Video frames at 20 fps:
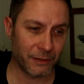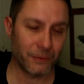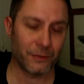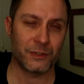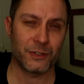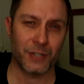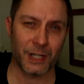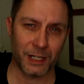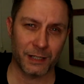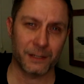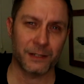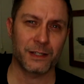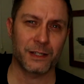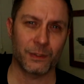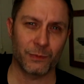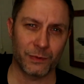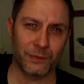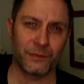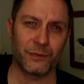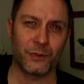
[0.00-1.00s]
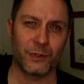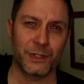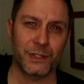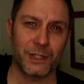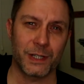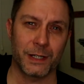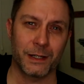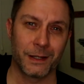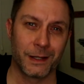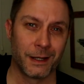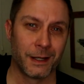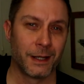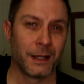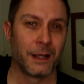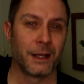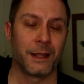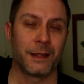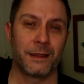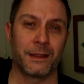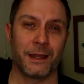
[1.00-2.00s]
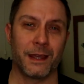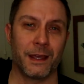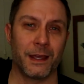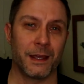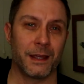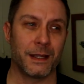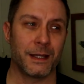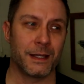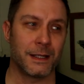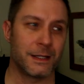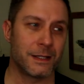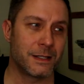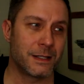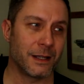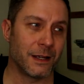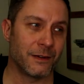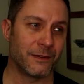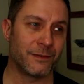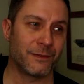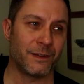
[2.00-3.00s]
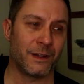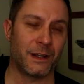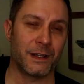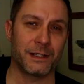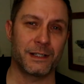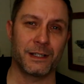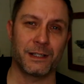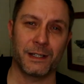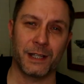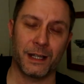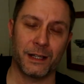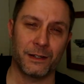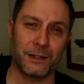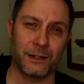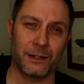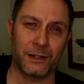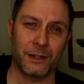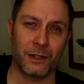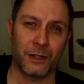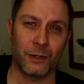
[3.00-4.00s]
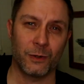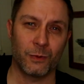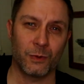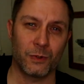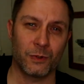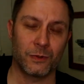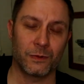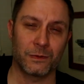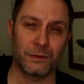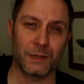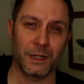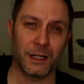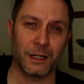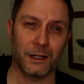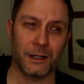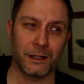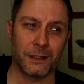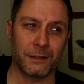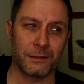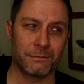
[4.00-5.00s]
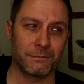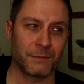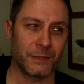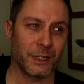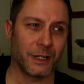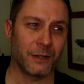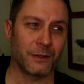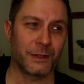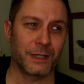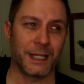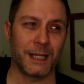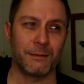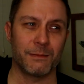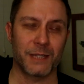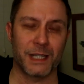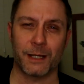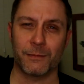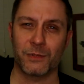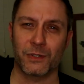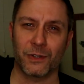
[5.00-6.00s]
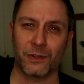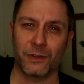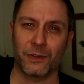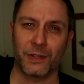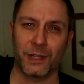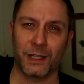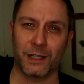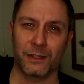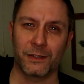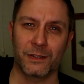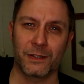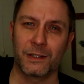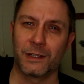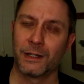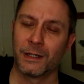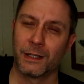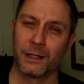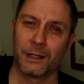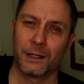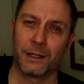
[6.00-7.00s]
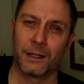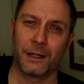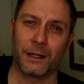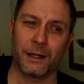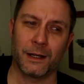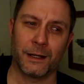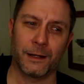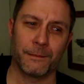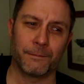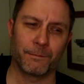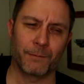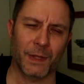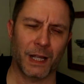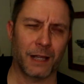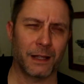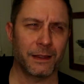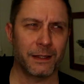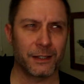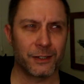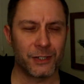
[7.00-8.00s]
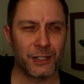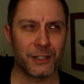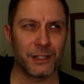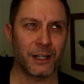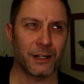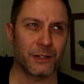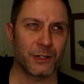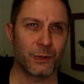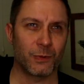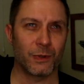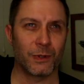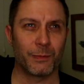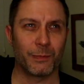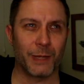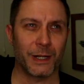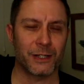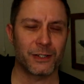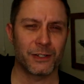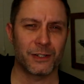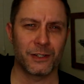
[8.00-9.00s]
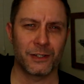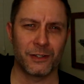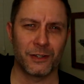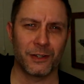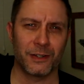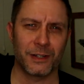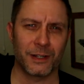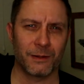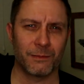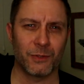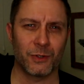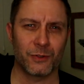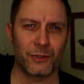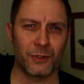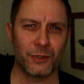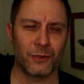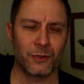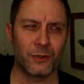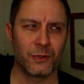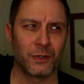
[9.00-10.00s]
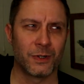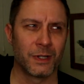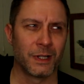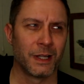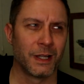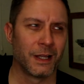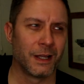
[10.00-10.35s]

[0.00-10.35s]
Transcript: going through the checklist, it will voice it. There is a flight attendant who will, keep tabs on things. I think she tells you what the passenger's doing. I'm not sure.